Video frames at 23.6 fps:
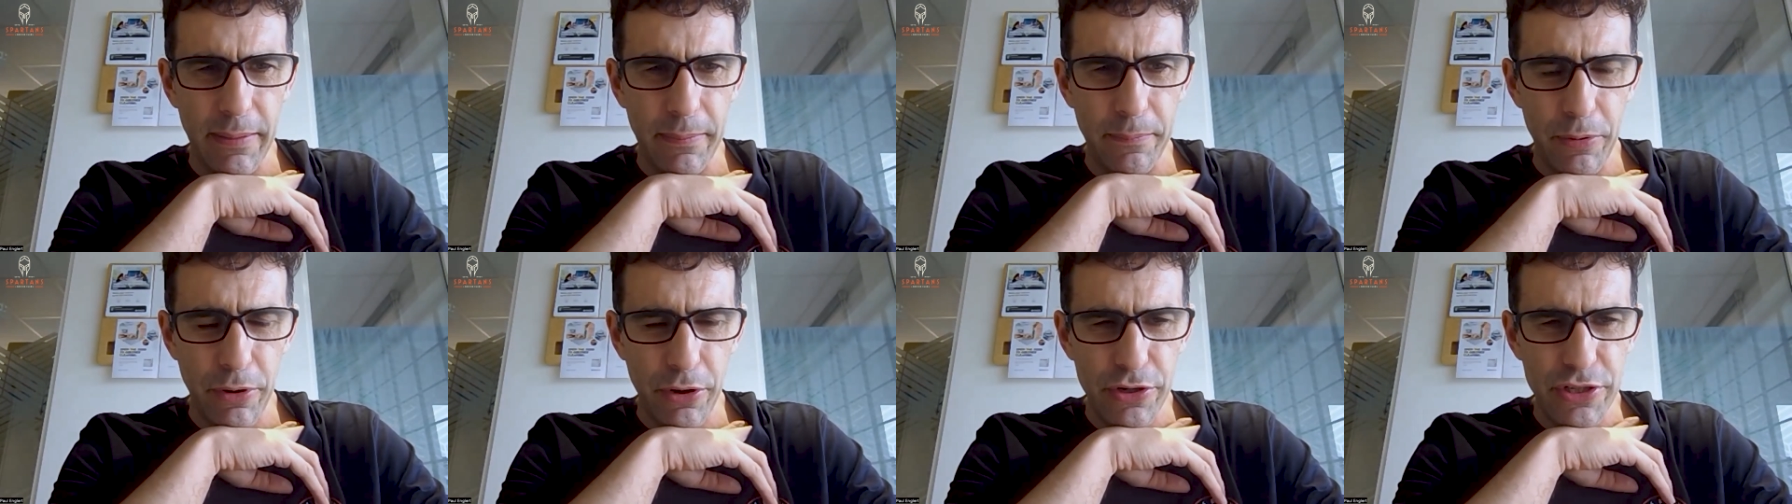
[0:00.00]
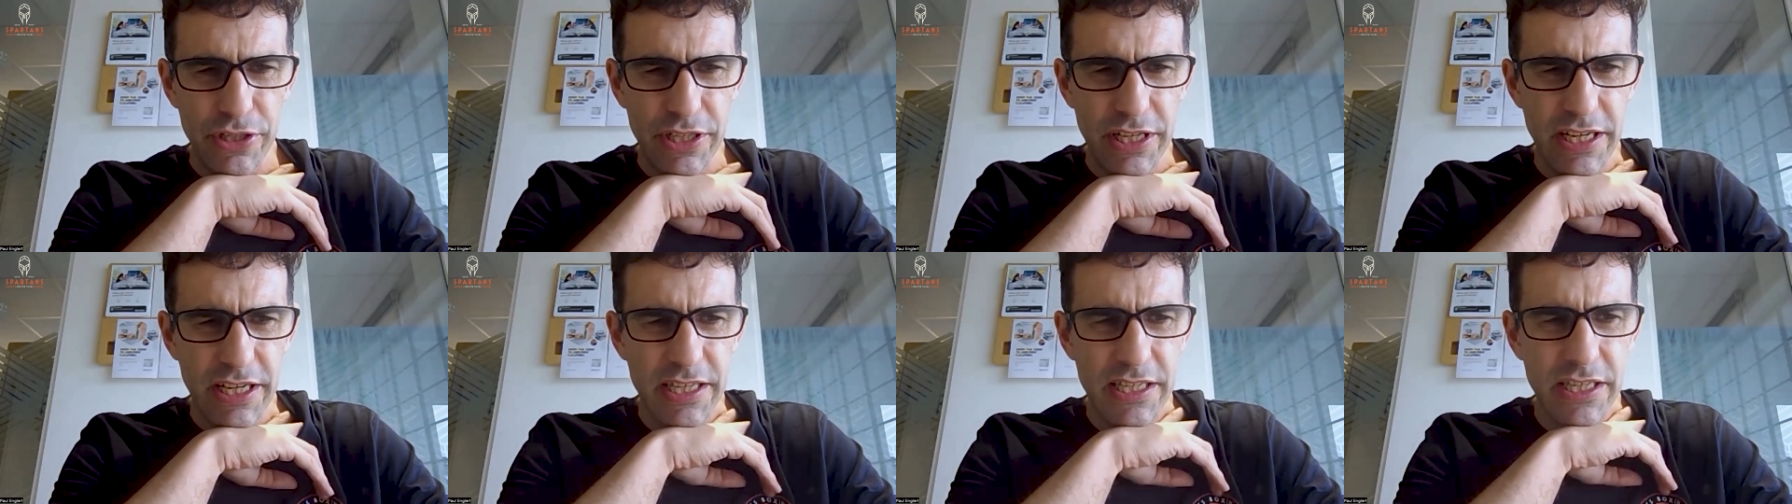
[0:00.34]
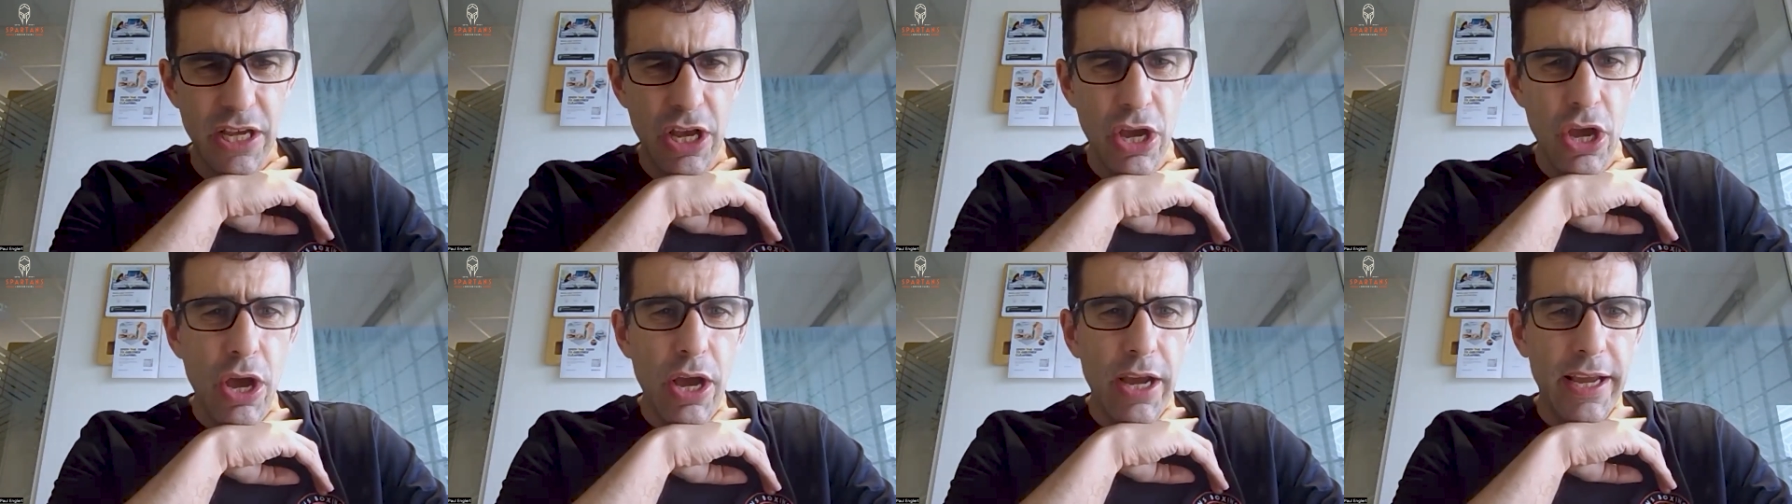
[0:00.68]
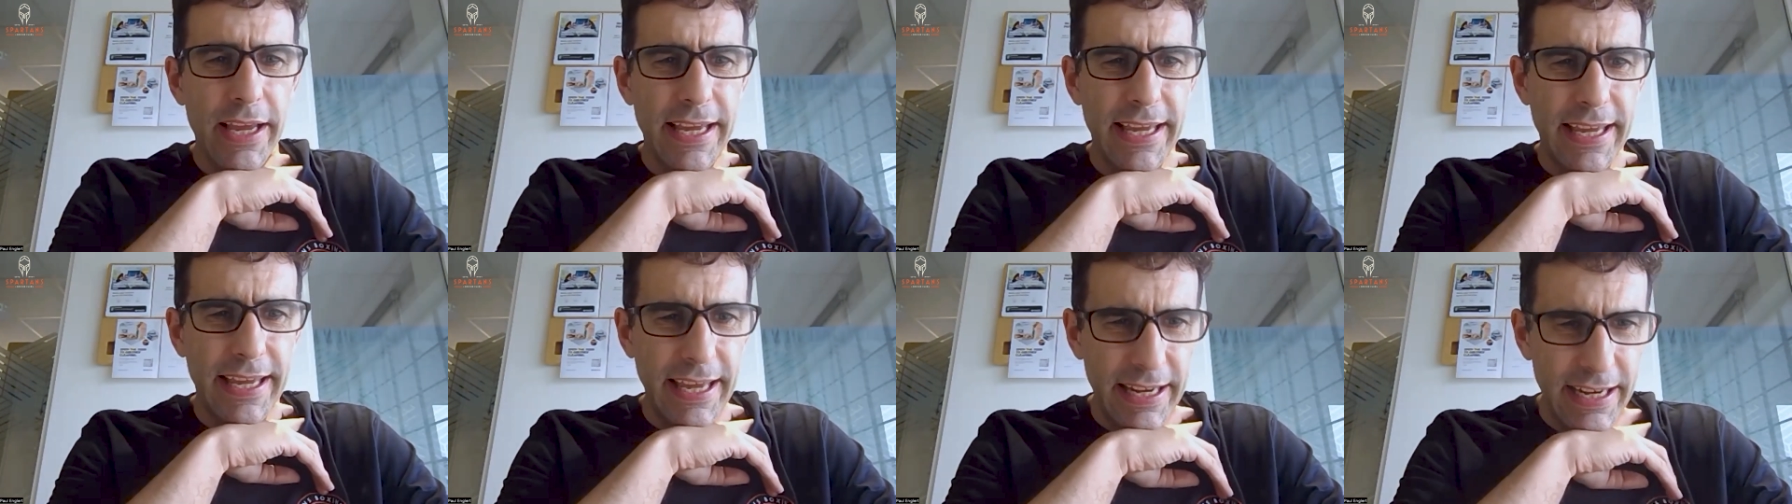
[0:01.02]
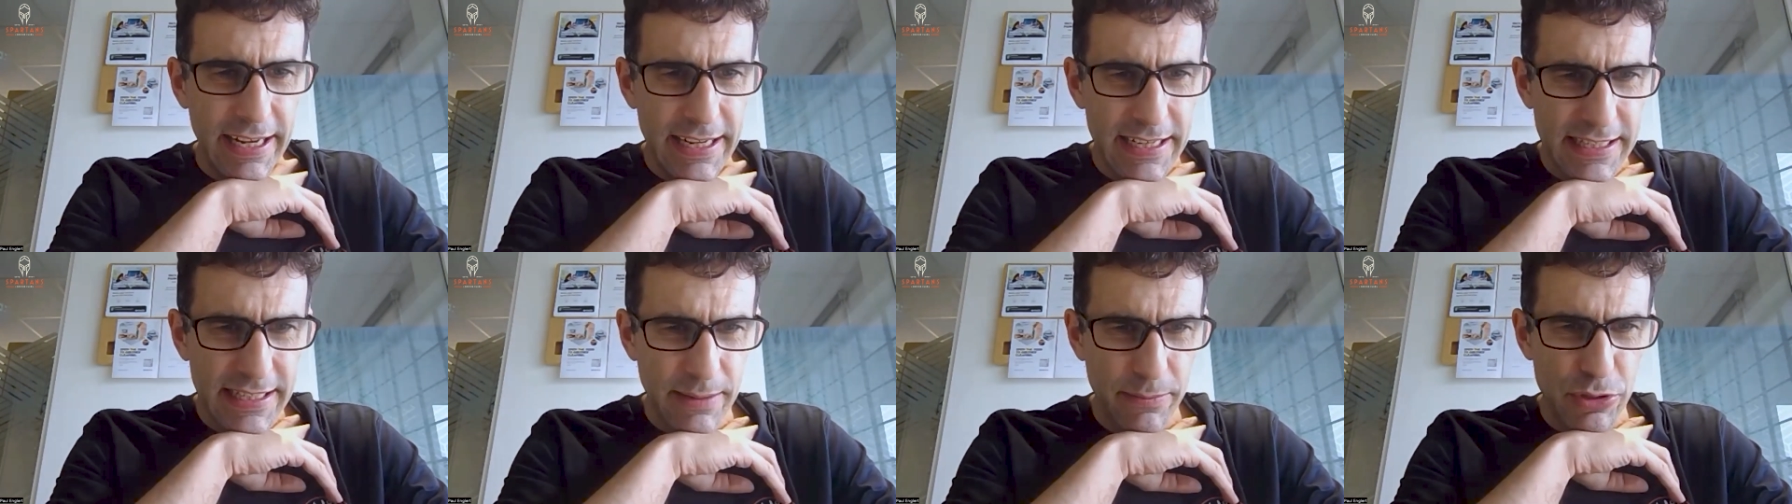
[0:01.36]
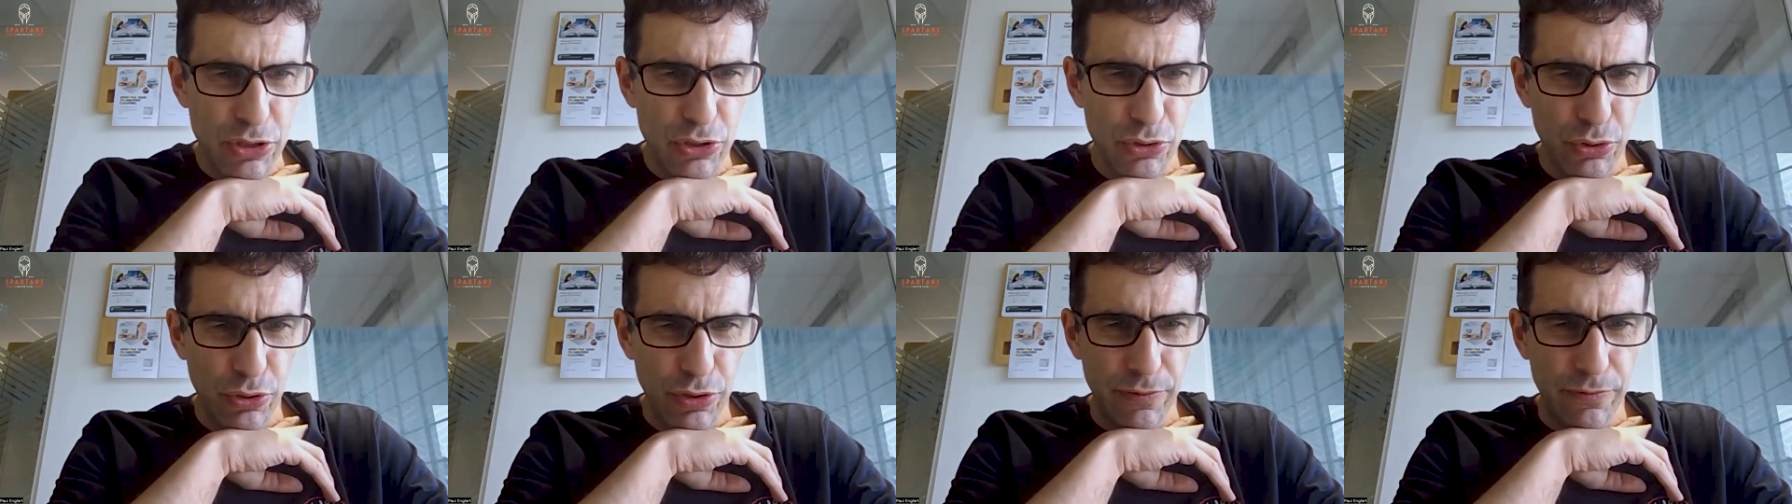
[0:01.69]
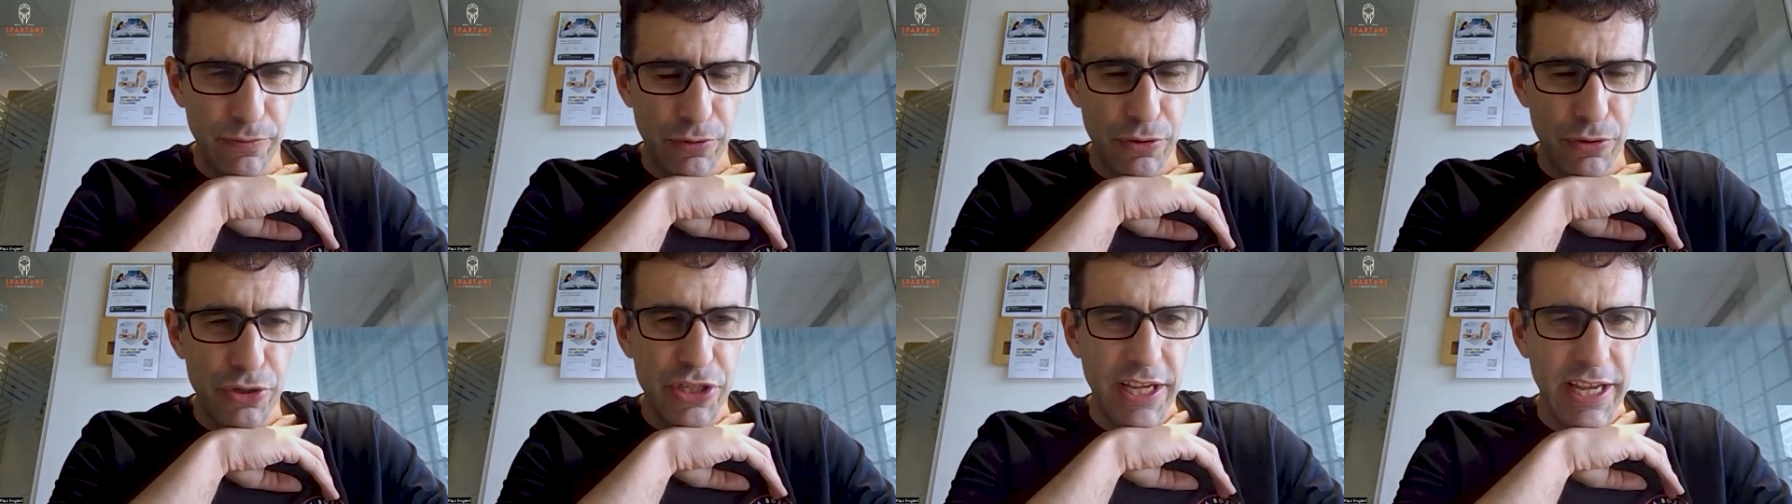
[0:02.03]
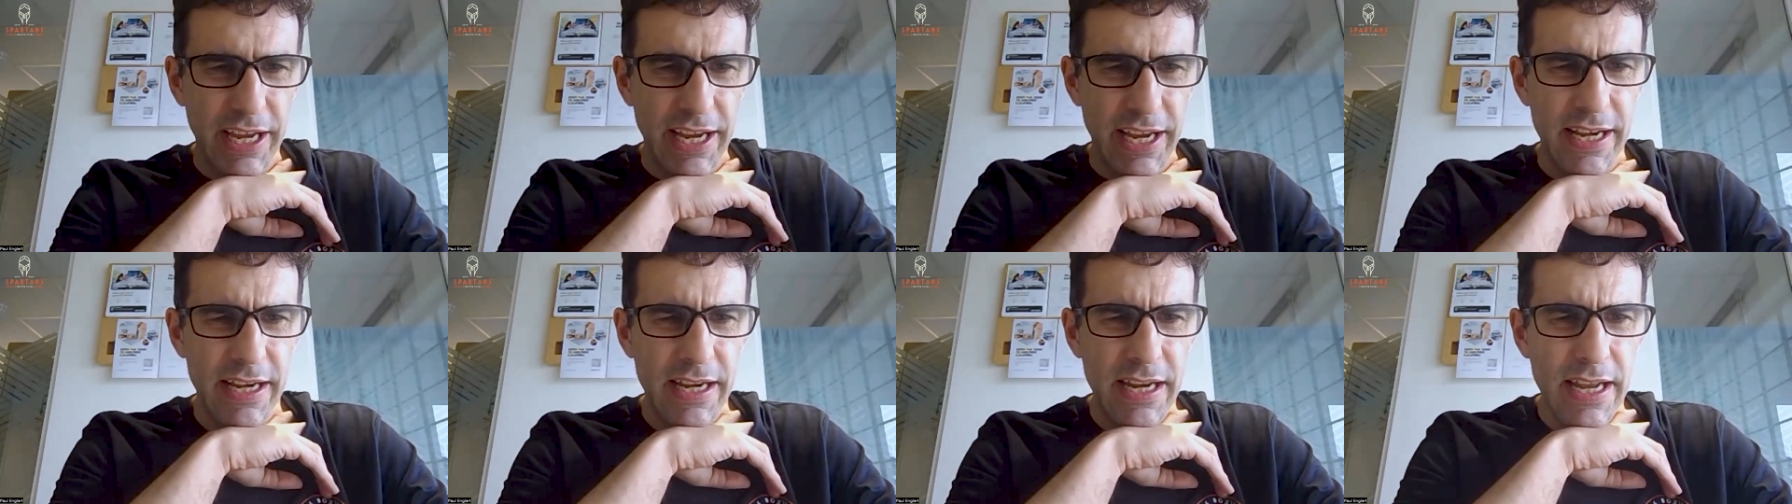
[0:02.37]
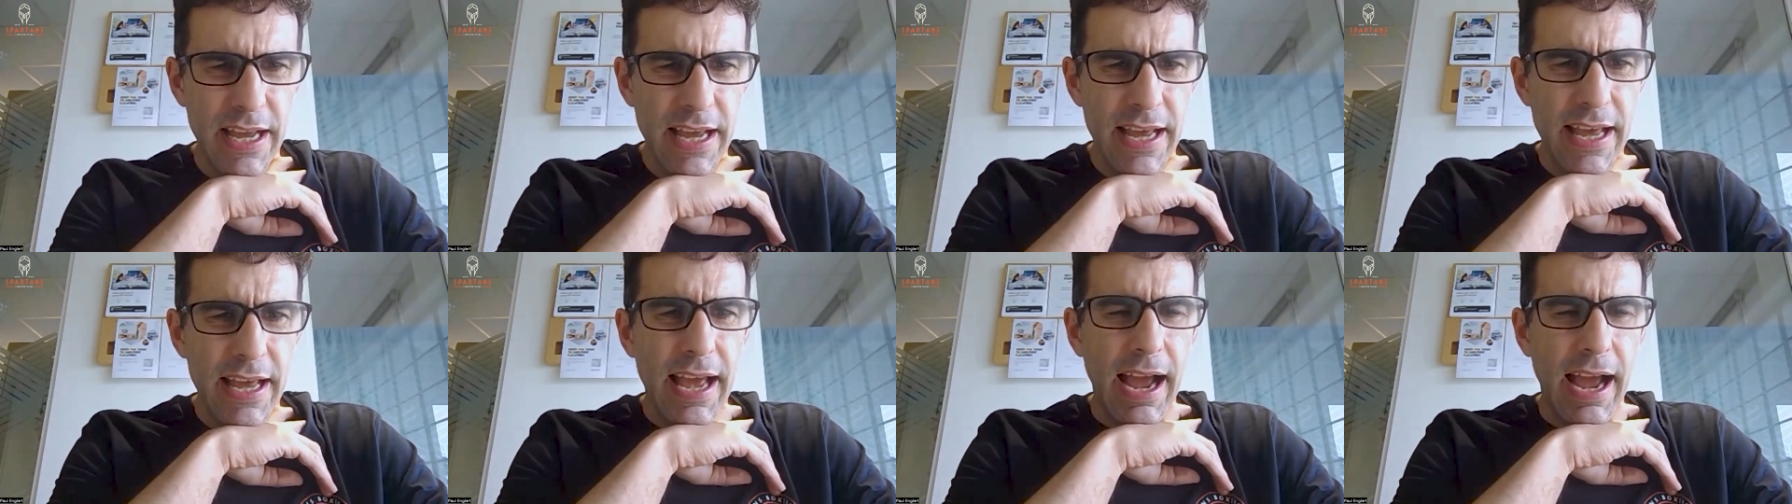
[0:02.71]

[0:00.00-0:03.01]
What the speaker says: process, getting some sort of routine.